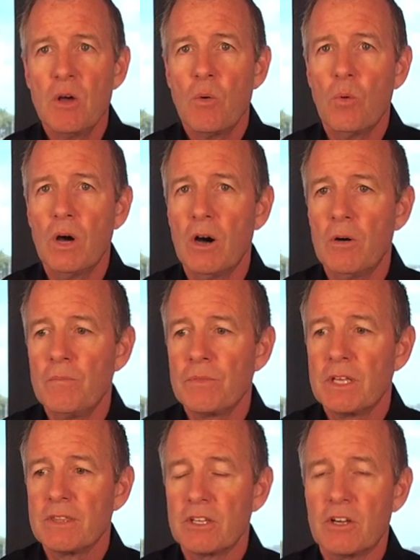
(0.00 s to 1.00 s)
Well,
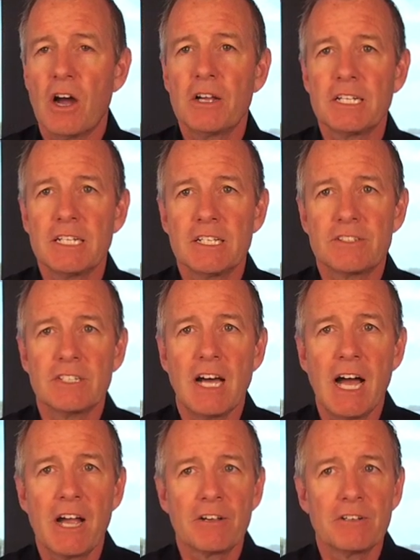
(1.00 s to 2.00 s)
the garnet is an
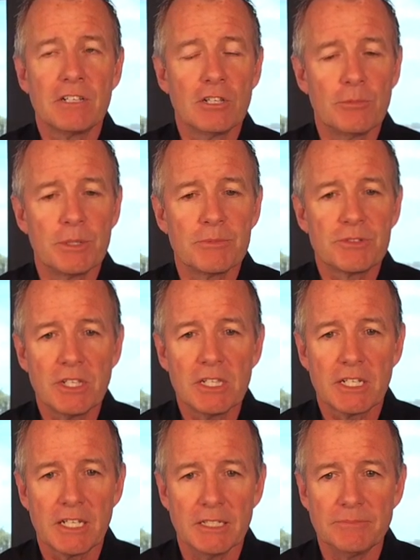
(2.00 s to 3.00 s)
iron aluminum
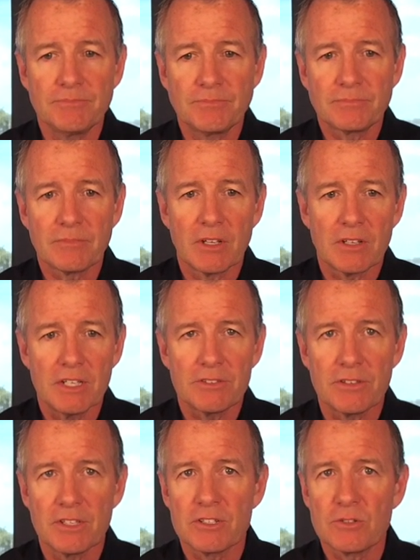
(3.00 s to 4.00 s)
silicate. Okay,
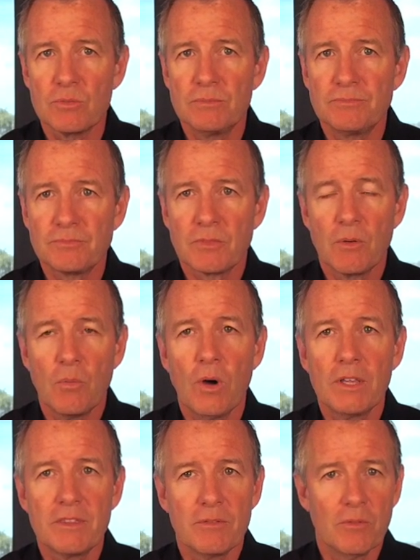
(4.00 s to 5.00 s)
so there's
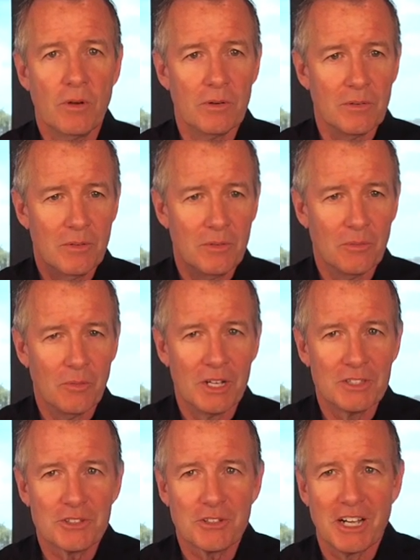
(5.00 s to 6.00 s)

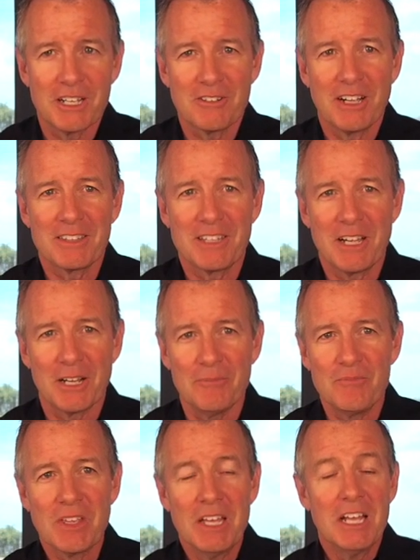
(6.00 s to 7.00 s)
one strike right there.
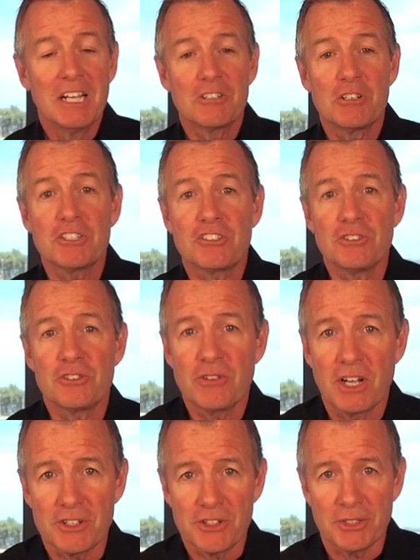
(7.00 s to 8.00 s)
Crystal
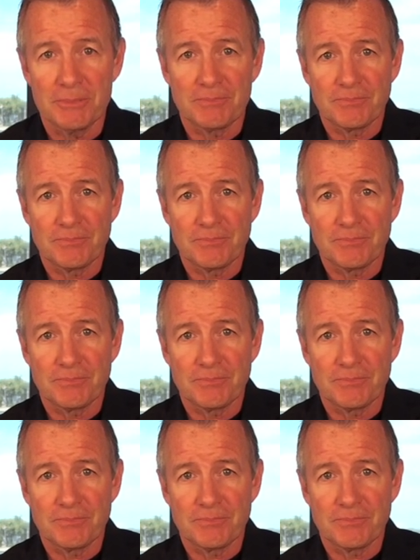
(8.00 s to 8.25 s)
structure.